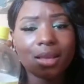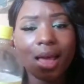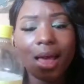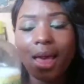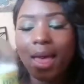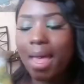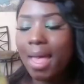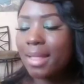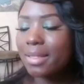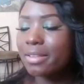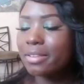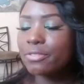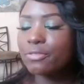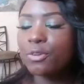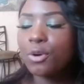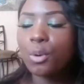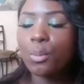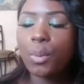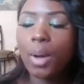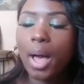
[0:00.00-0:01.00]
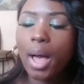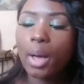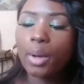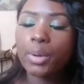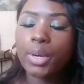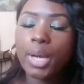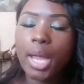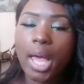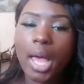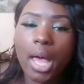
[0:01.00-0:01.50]
I had this for a while
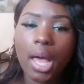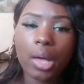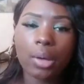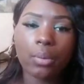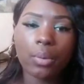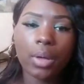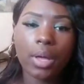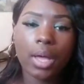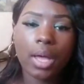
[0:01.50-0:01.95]
now.